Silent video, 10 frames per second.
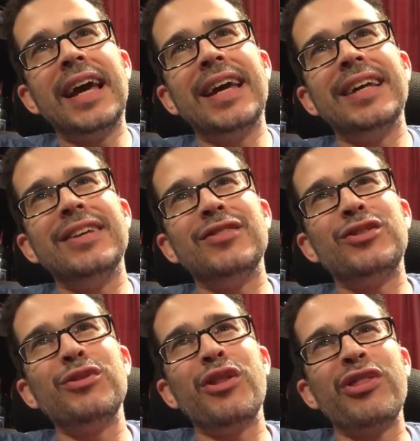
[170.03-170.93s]

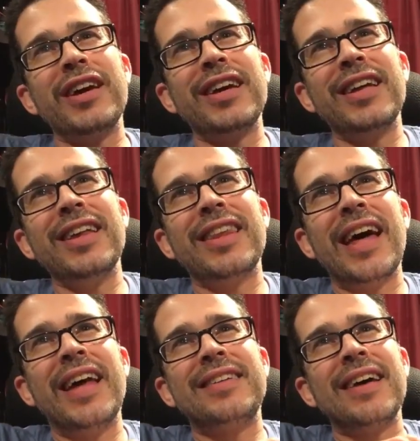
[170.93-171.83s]
and do the thing
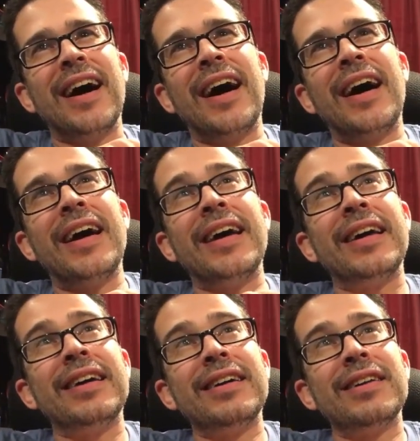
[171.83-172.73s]
that
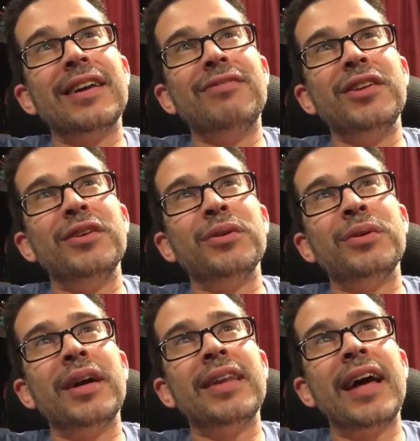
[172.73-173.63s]
I love to
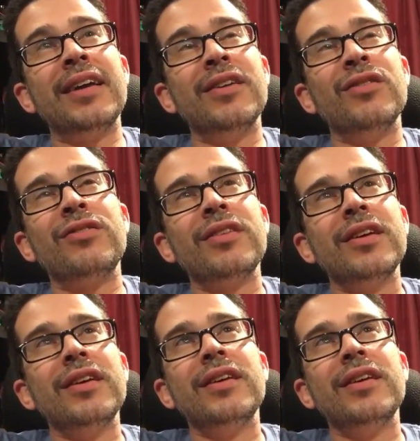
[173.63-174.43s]
do, and that is